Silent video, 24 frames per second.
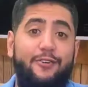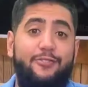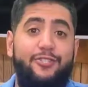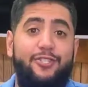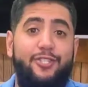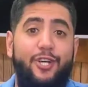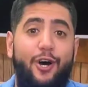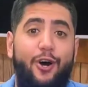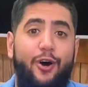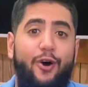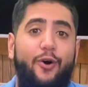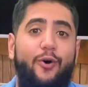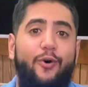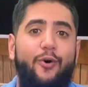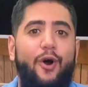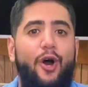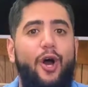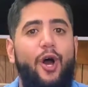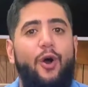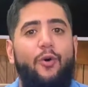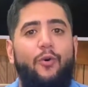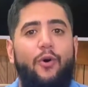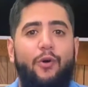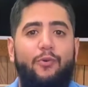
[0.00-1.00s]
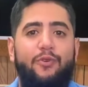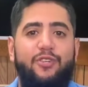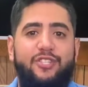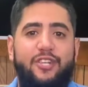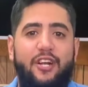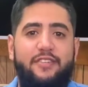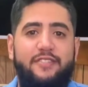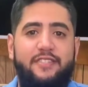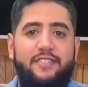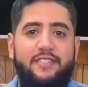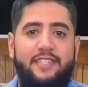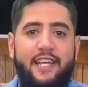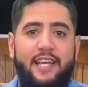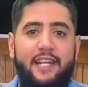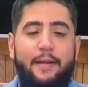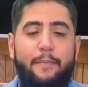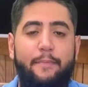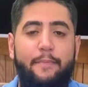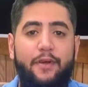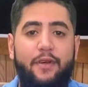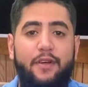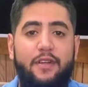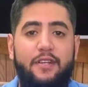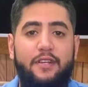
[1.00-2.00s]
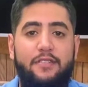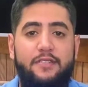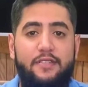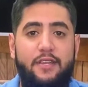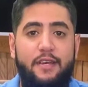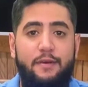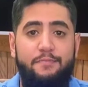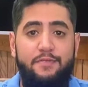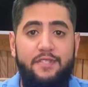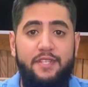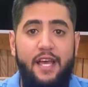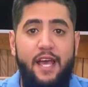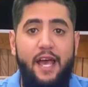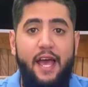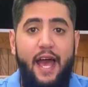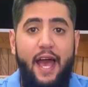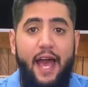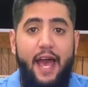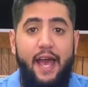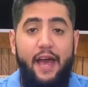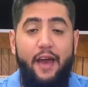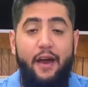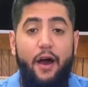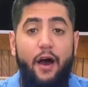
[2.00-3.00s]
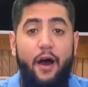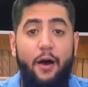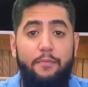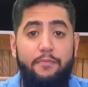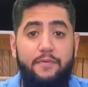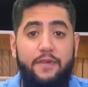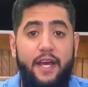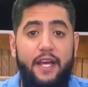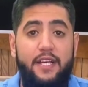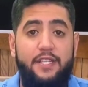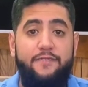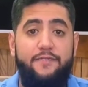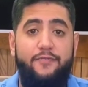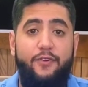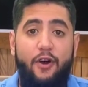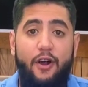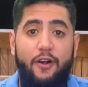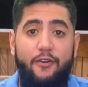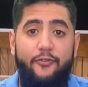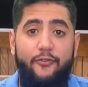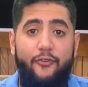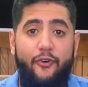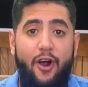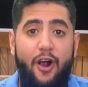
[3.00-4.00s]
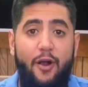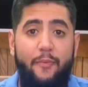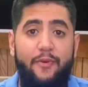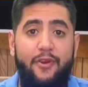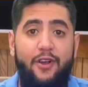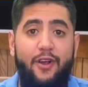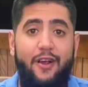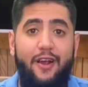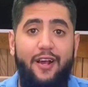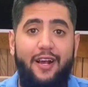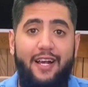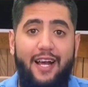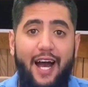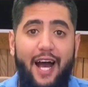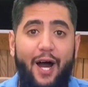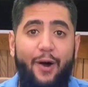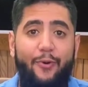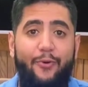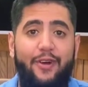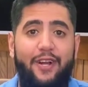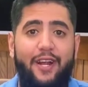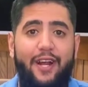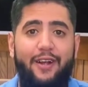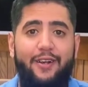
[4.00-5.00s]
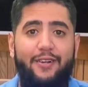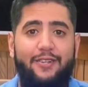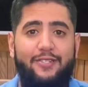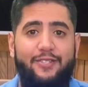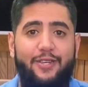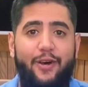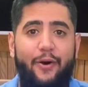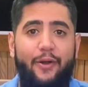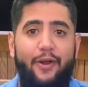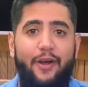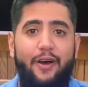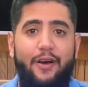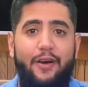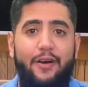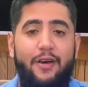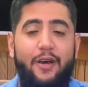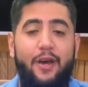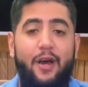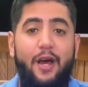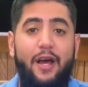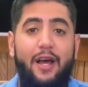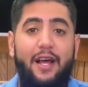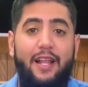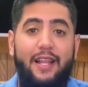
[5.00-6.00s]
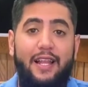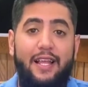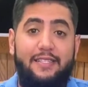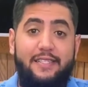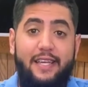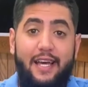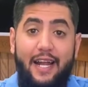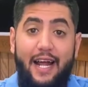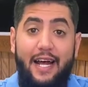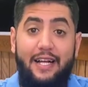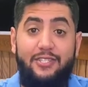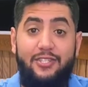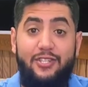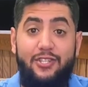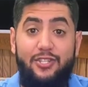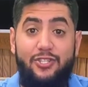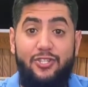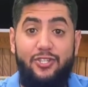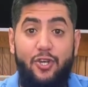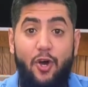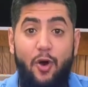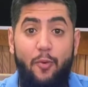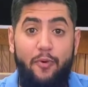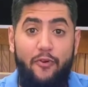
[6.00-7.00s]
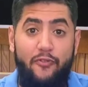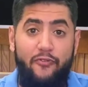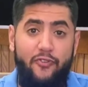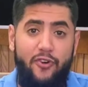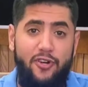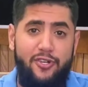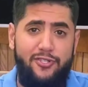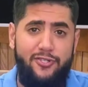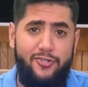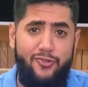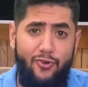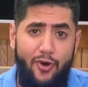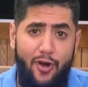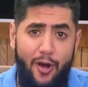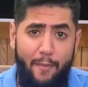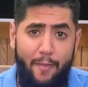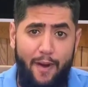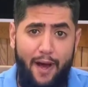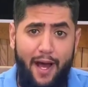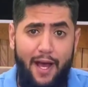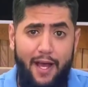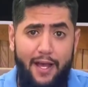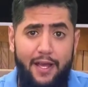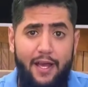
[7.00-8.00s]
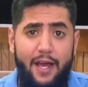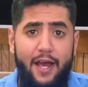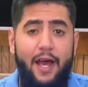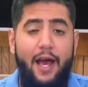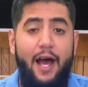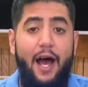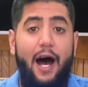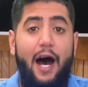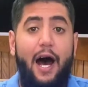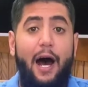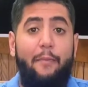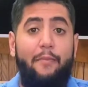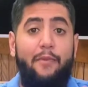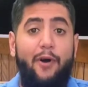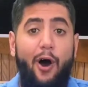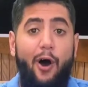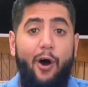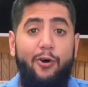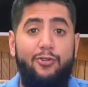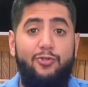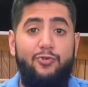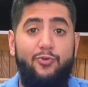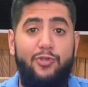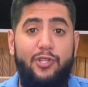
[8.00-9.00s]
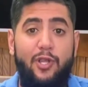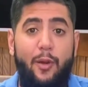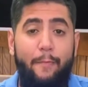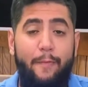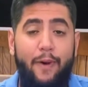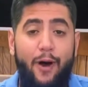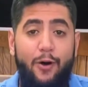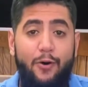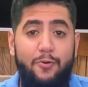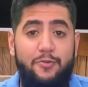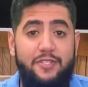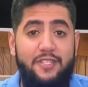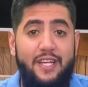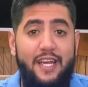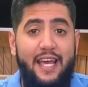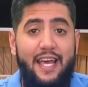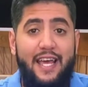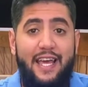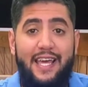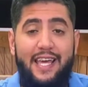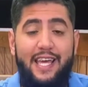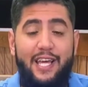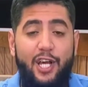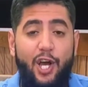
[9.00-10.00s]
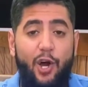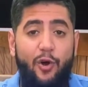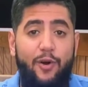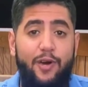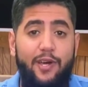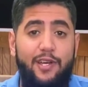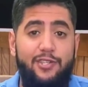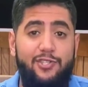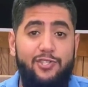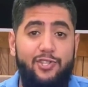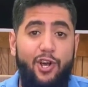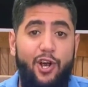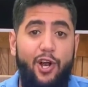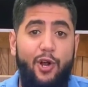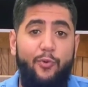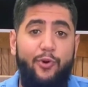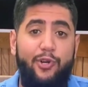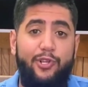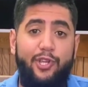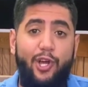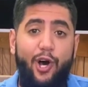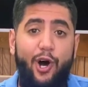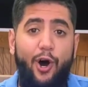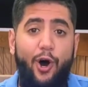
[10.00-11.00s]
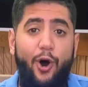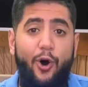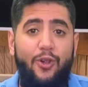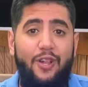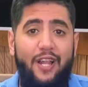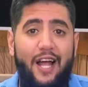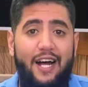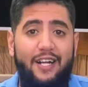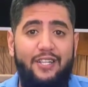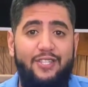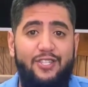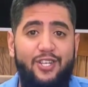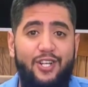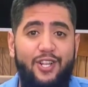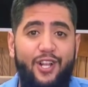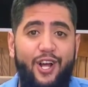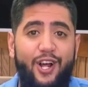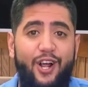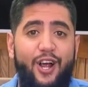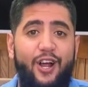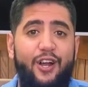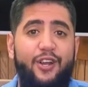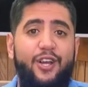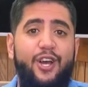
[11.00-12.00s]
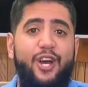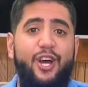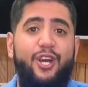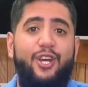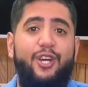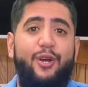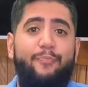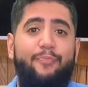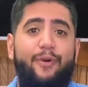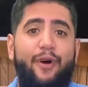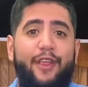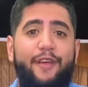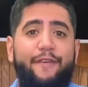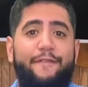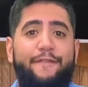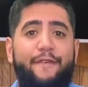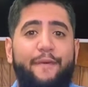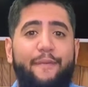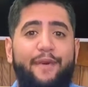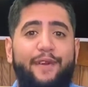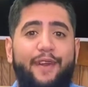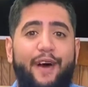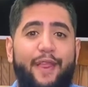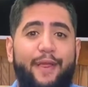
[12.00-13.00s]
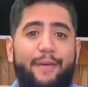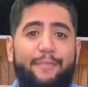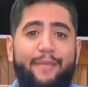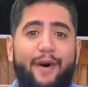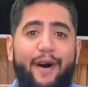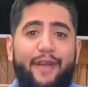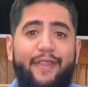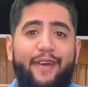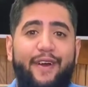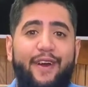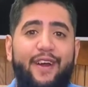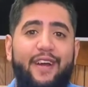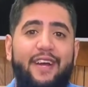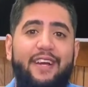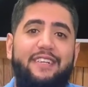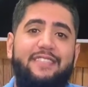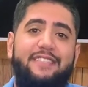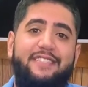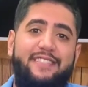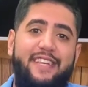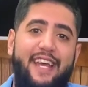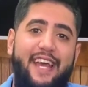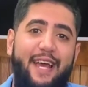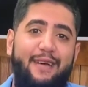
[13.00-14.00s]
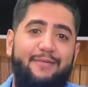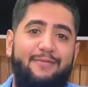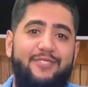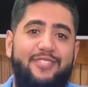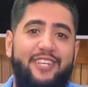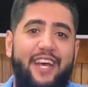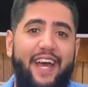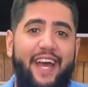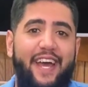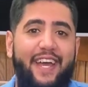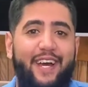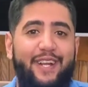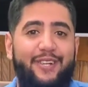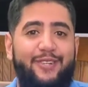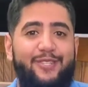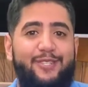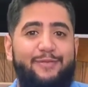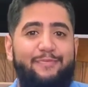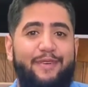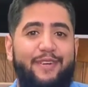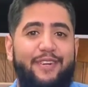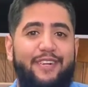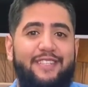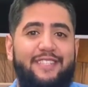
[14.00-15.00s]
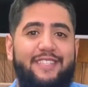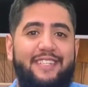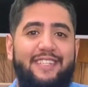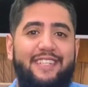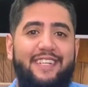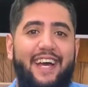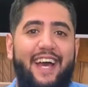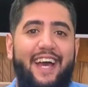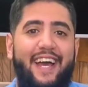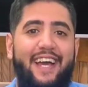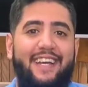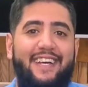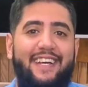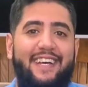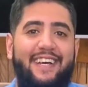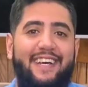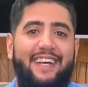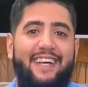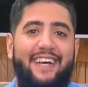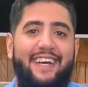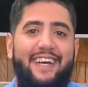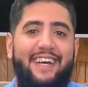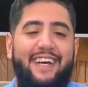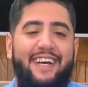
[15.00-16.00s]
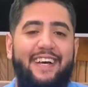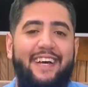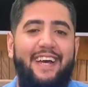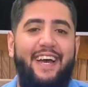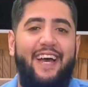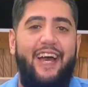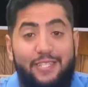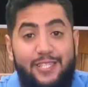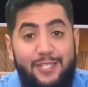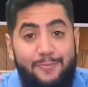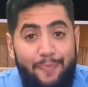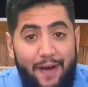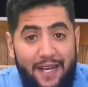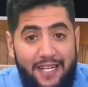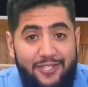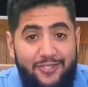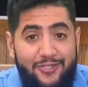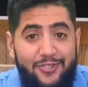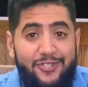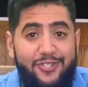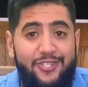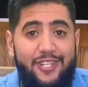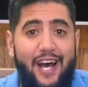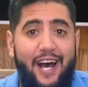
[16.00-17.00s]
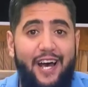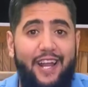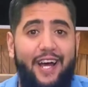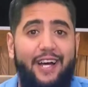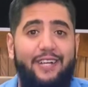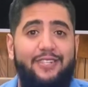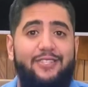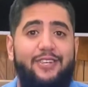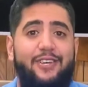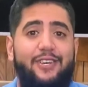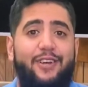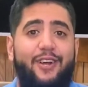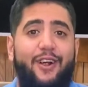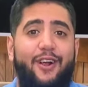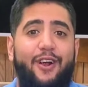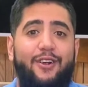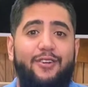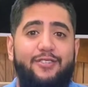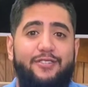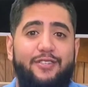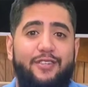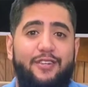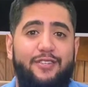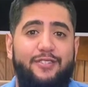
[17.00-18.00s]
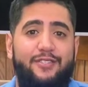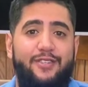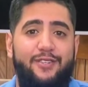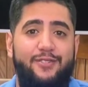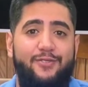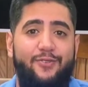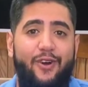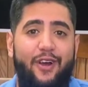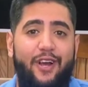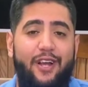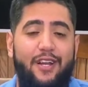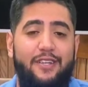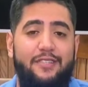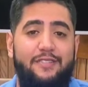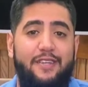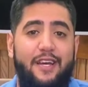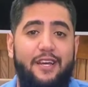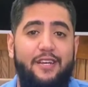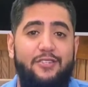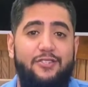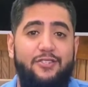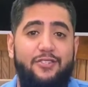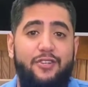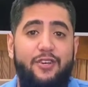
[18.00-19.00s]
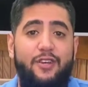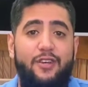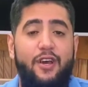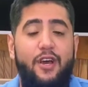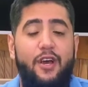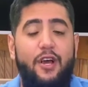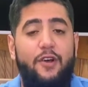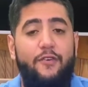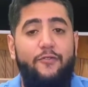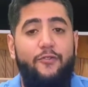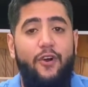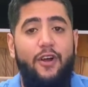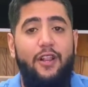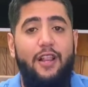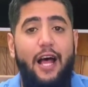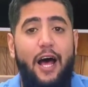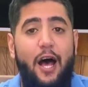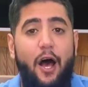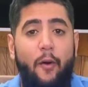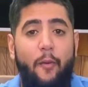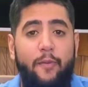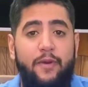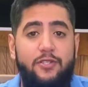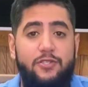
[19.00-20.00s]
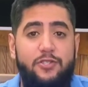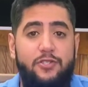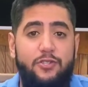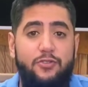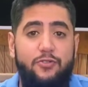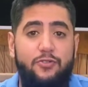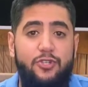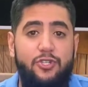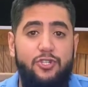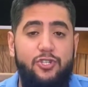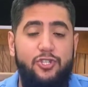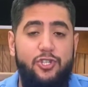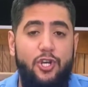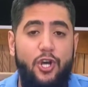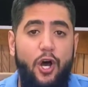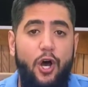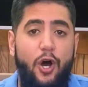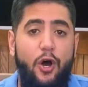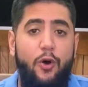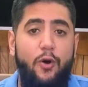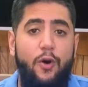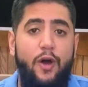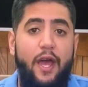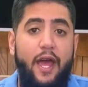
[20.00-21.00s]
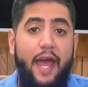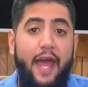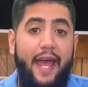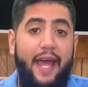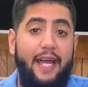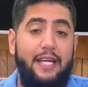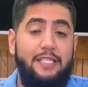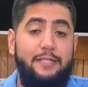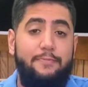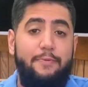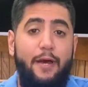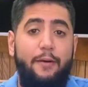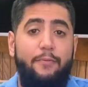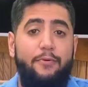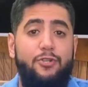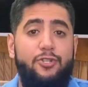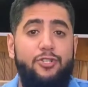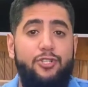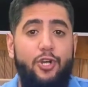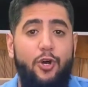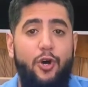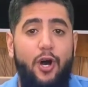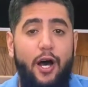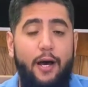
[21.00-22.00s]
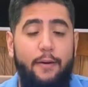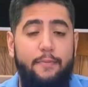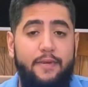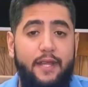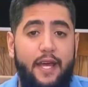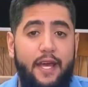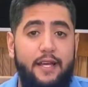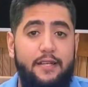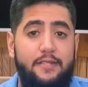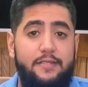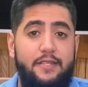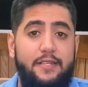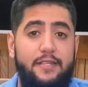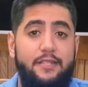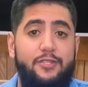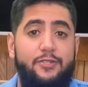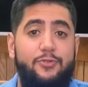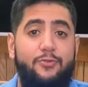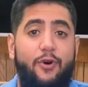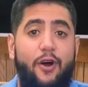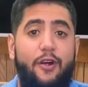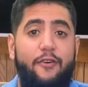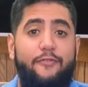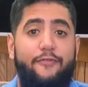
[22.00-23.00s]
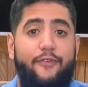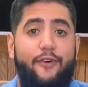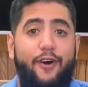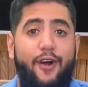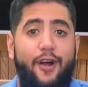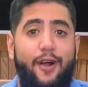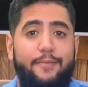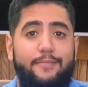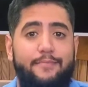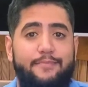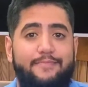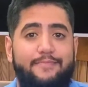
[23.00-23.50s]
Show, where we share sustainability tips and updates for our farm here in Cottonwood, Arizona. Let's get on to the show, but first, who am I? I'm the host with the most, Eco intern with a whole lot to learn, your brother from another mother, Sam J. on your speaker today. A special shout out to the Earth Citizens organization for allowing me to do the show and to be able to show updates into our farm.